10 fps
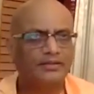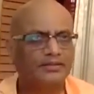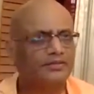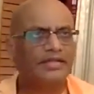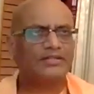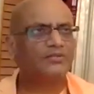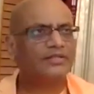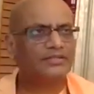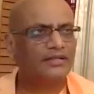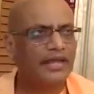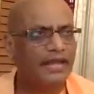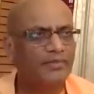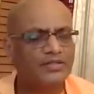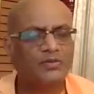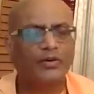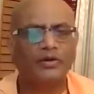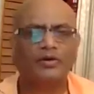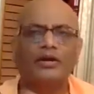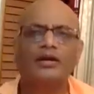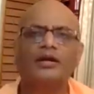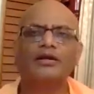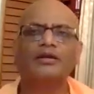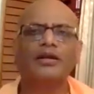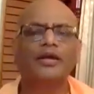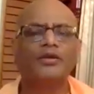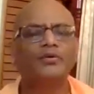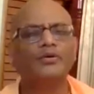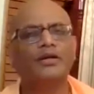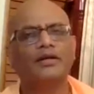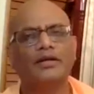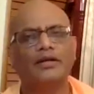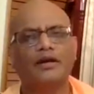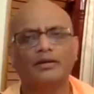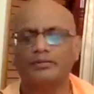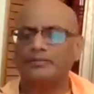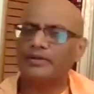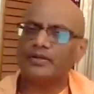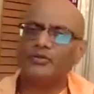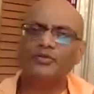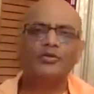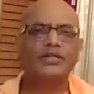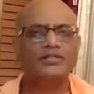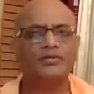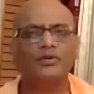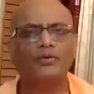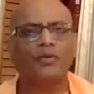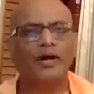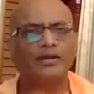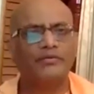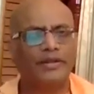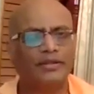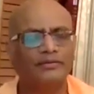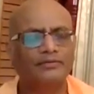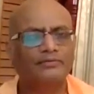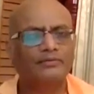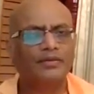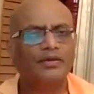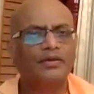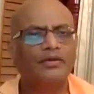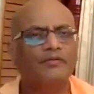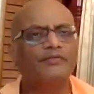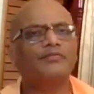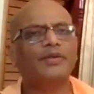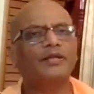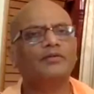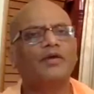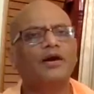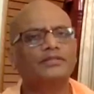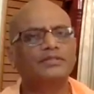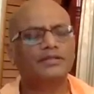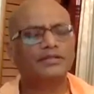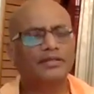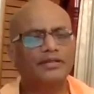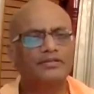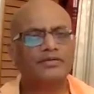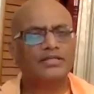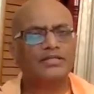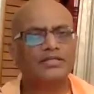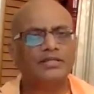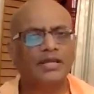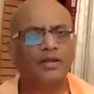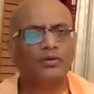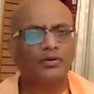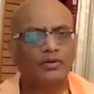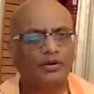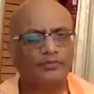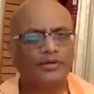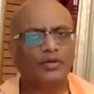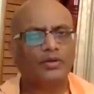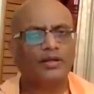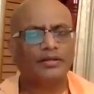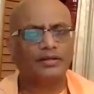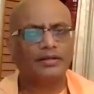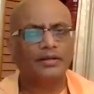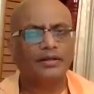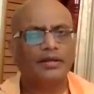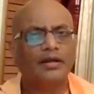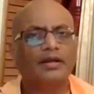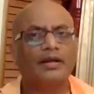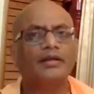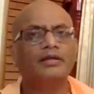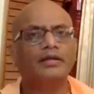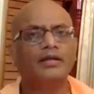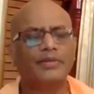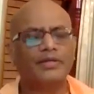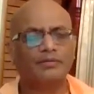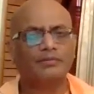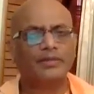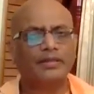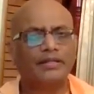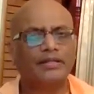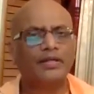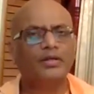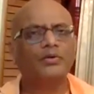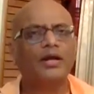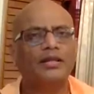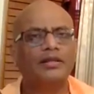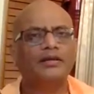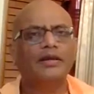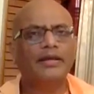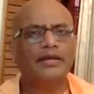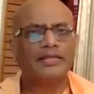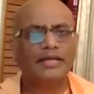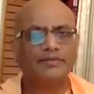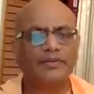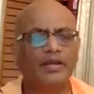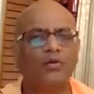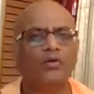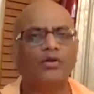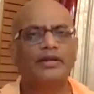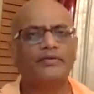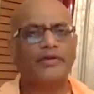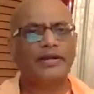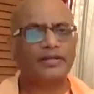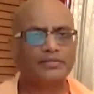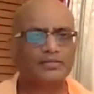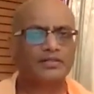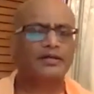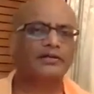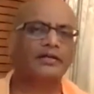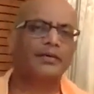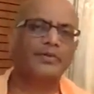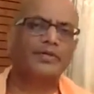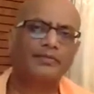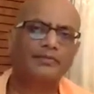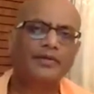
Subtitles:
So it's a game he's going on. Karnayo Karnikaram. In 2 years, only one ring. Vibhradvasa. His dress is yellow, of yellow color. Kanaka Kapisham. That yellow color is having a golden radiance. Kanaka Kapisham.